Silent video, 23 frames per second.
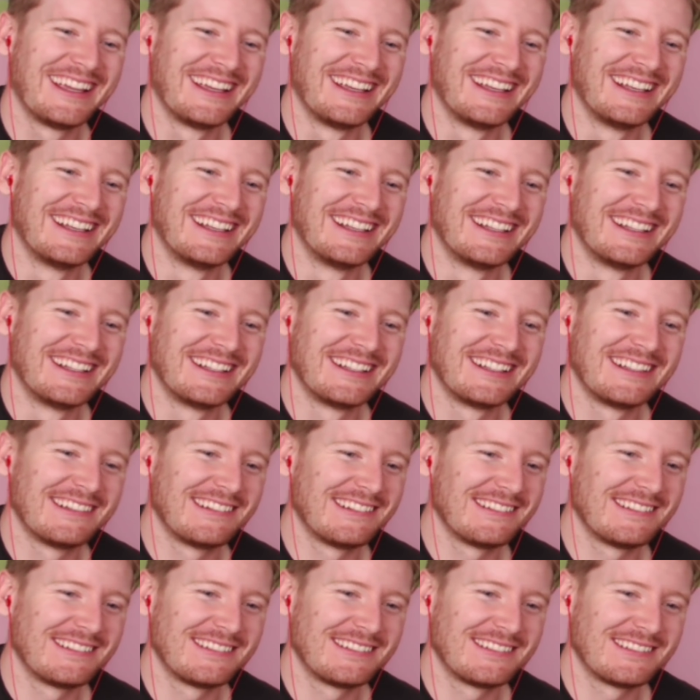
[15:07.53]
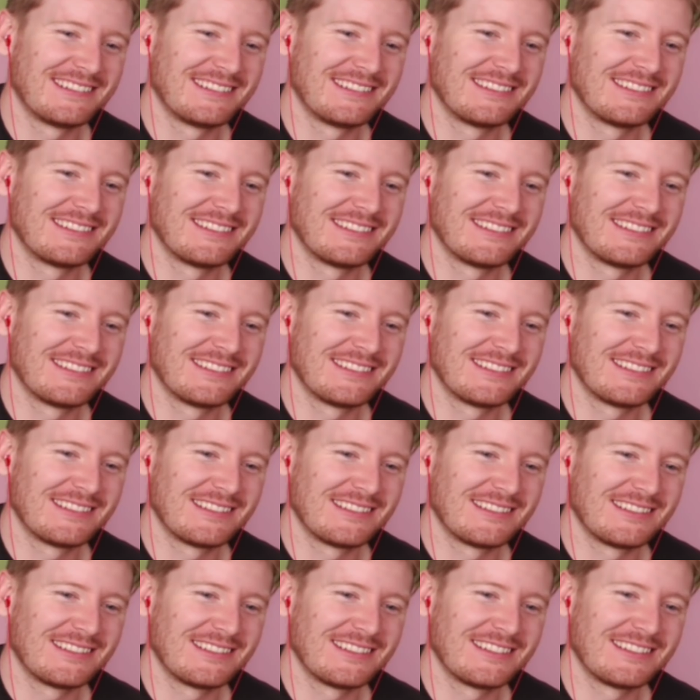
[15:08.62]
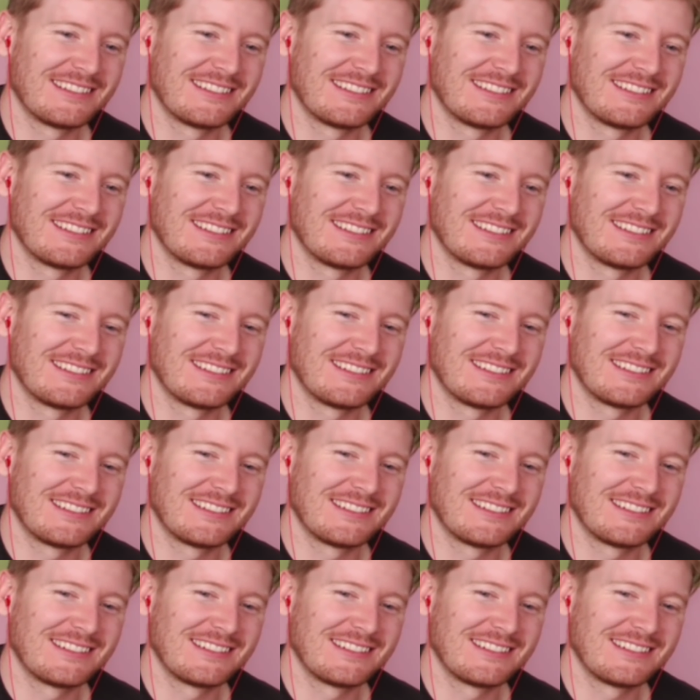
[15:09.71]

(not speaking)